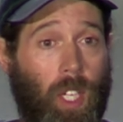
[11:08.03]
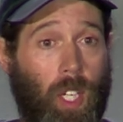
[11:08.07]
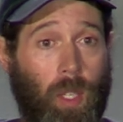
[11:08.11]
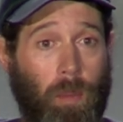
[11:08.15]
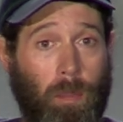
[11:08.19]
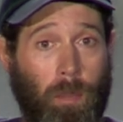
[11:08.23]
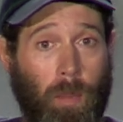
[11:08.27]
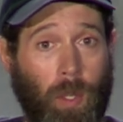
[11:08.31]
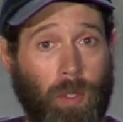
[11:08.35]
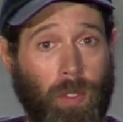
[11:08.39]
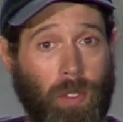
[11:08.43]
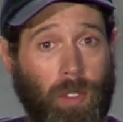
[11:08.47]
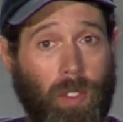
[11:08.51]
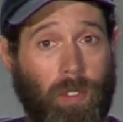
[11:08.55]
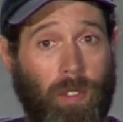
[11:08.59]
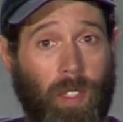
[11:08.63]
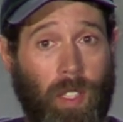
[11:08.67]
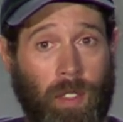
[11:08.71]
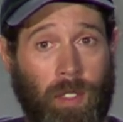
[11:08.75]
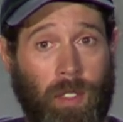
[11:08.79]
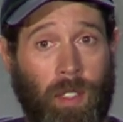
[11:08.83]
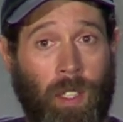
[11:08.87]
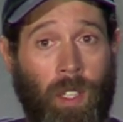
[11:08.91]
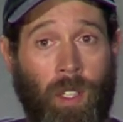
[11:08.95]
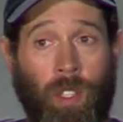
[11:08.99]
Most of
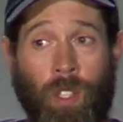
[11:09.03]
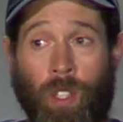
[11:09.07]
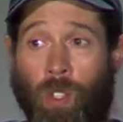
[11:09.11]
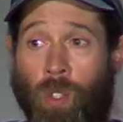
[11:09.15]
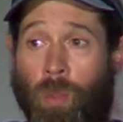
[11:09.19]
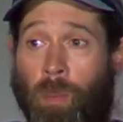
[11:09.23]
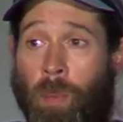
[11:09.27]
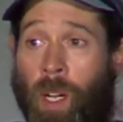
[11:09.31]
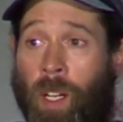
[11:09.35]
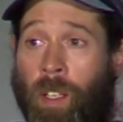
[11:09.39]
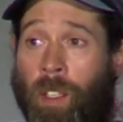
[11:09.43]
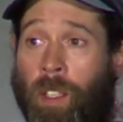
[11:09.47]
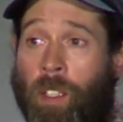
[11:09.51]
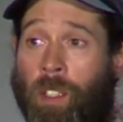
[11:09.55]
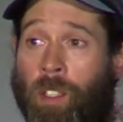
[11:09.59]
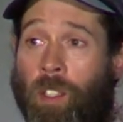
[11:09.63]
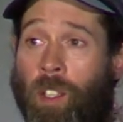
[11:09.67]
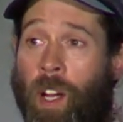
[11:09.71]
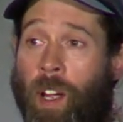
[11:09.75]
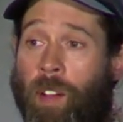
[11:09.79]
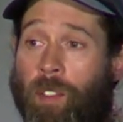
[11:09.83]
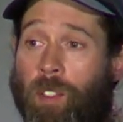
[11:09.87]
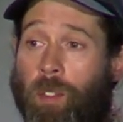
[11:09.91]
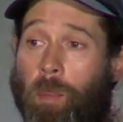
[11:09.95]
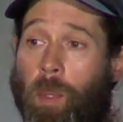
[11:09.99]
us that are new American
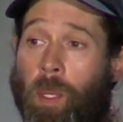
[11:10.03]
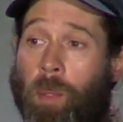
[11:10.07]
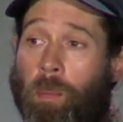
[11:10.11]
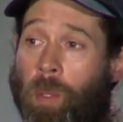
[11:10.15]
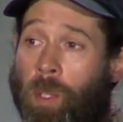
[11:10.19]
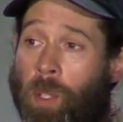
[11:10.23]
craftspeople